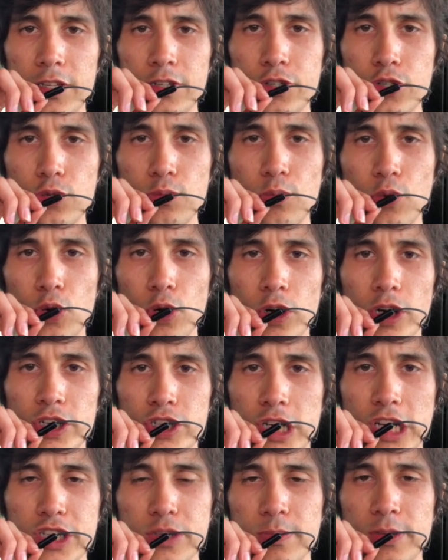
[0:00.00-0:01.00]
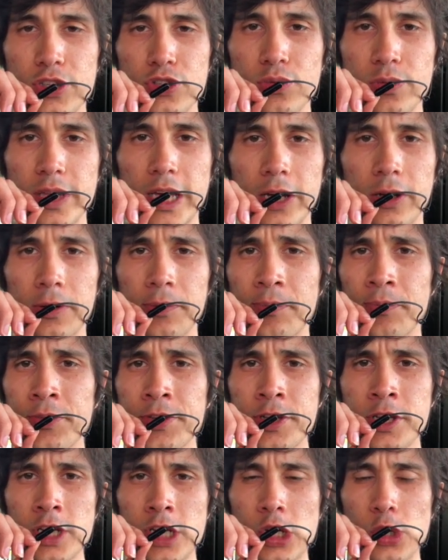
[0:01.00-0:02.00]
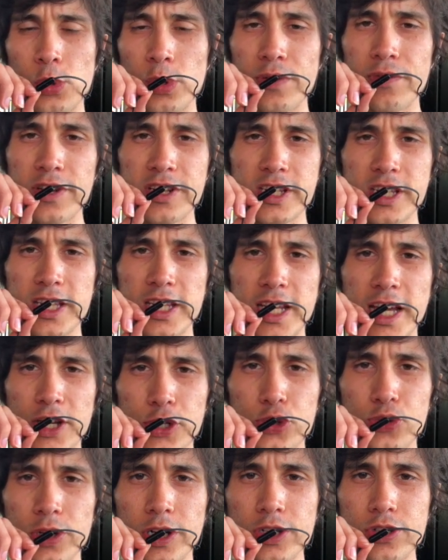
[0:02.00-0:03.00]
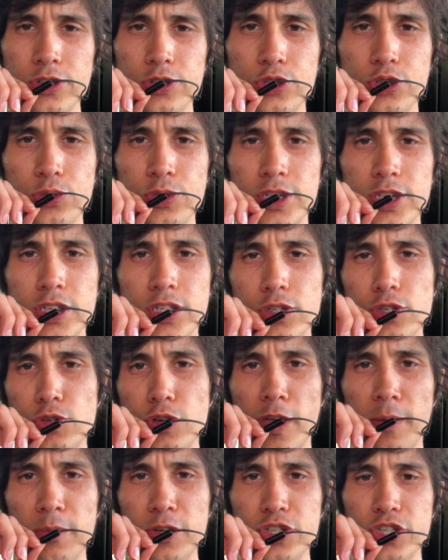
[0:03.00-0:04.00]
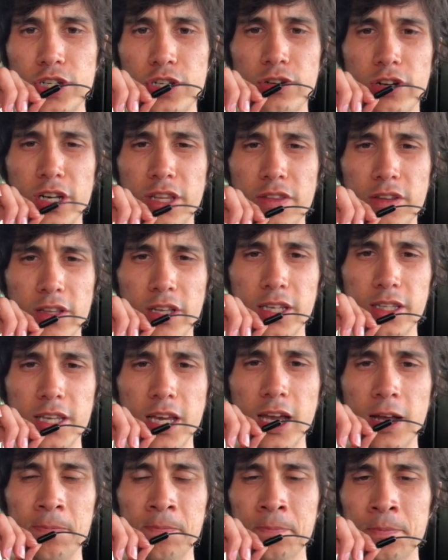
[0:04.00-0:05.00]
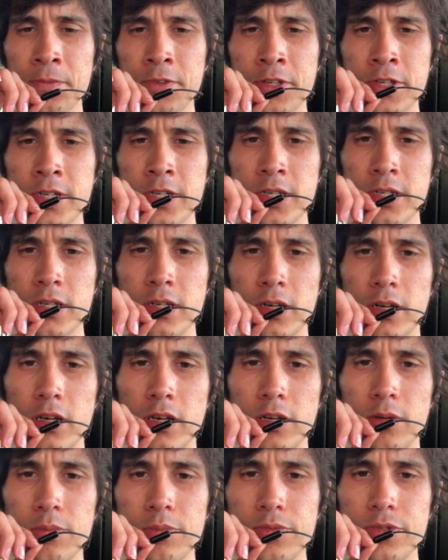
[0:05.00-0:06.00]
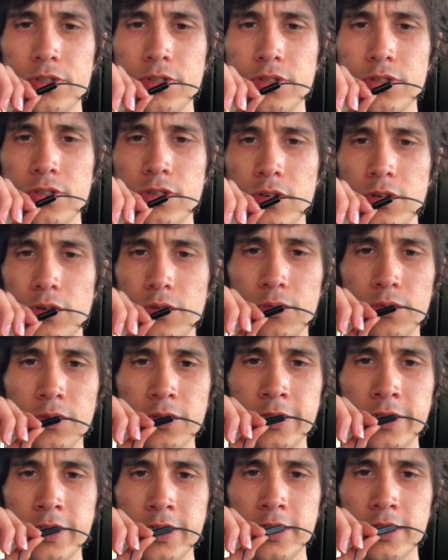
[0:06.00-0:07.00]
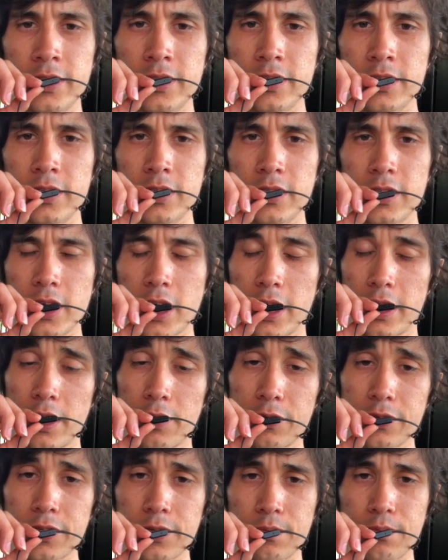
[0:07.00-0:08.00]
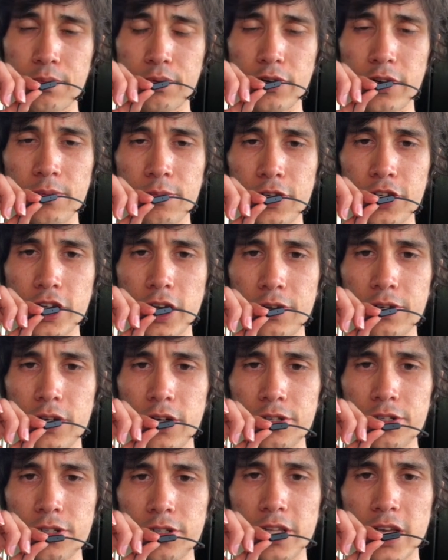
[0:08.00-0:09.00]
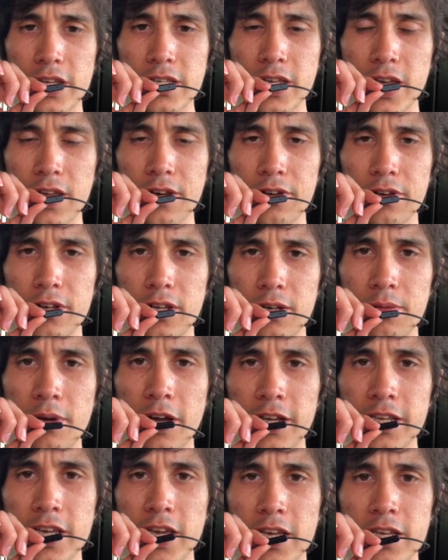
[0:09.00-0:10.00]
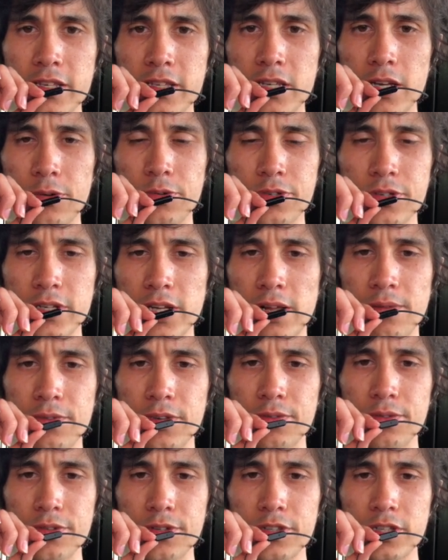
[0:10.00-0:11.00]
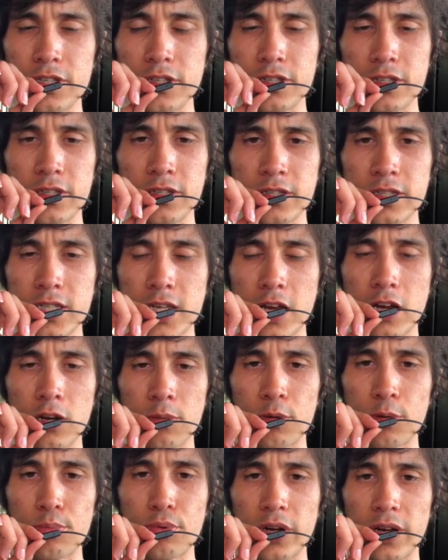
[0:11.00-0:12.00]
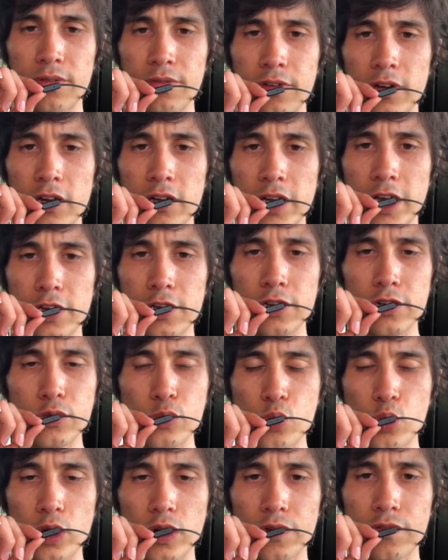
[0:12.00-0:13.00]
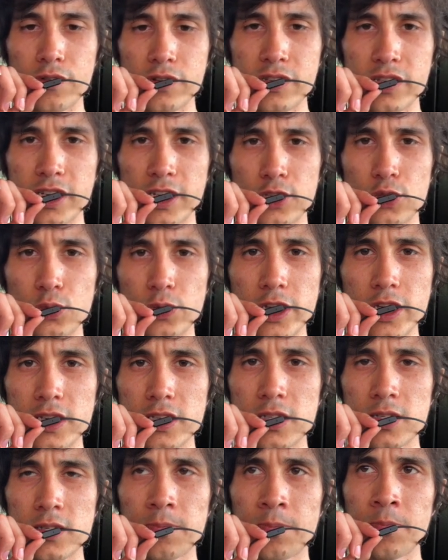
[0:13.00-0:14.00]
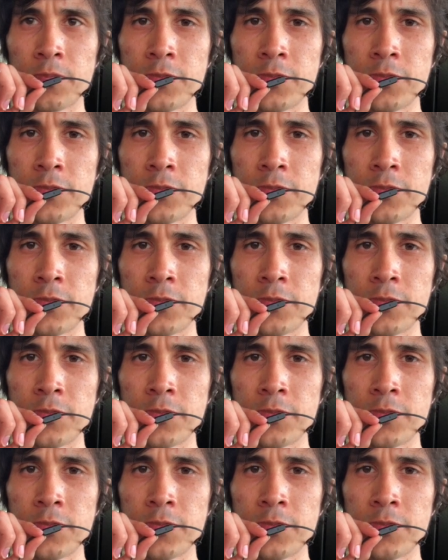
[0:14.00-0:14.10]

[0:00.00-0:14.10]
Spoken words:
do more adjustments without revisiting the x-rays or doing new imaging or anything like that. So yeah, that was pretty much how Dr. Glass handled it in my case. Just terrible brain fog. I couldn't work for 6 weeks